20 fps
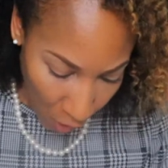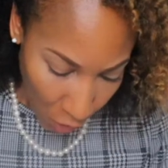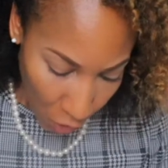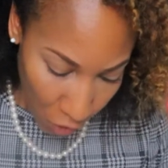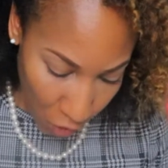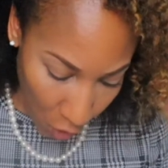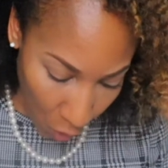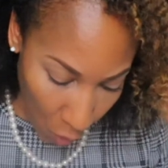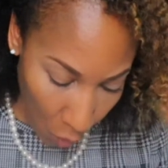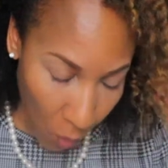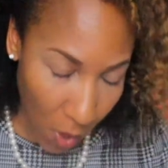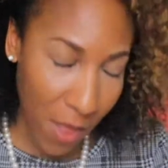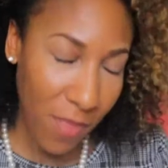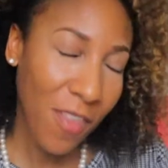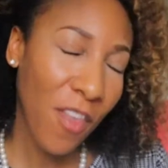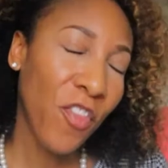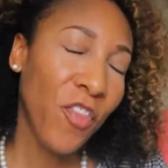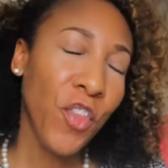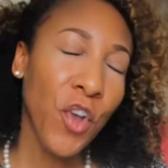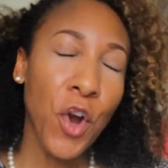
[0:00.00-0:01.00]
So
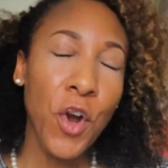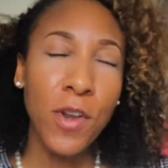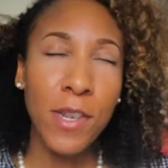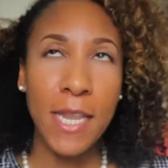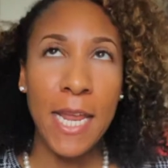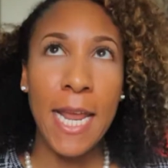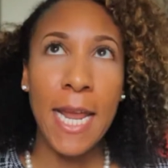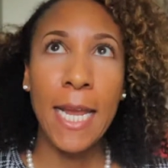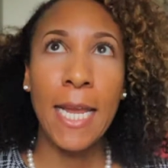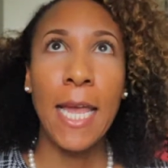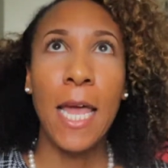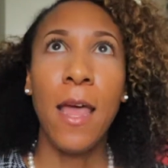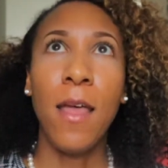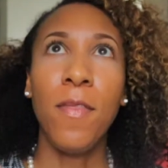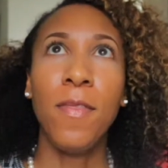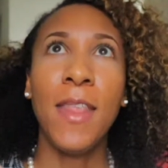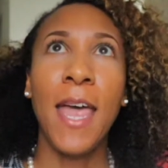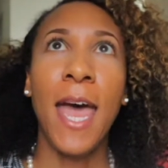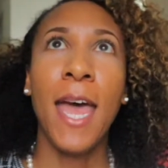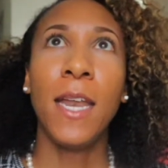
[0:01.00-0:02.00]
the third thing
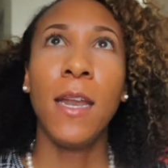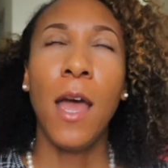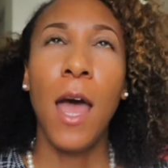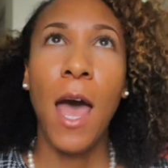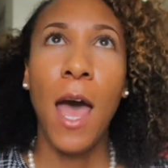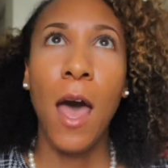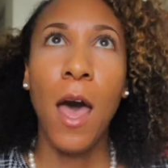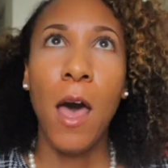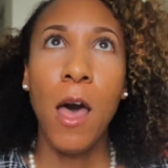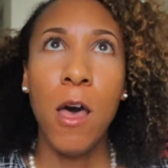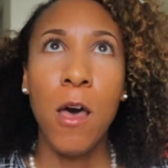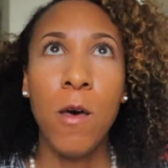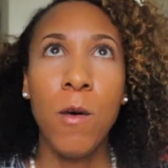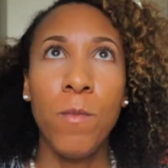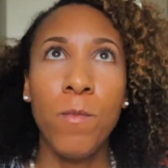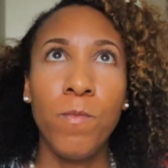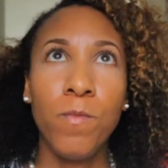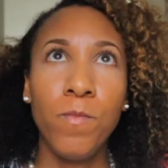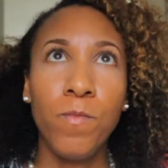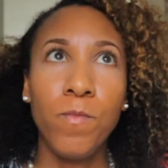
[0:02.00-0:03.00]
that
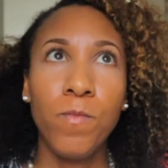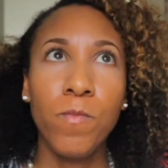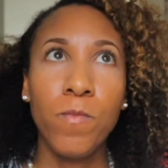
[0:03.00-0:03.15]
can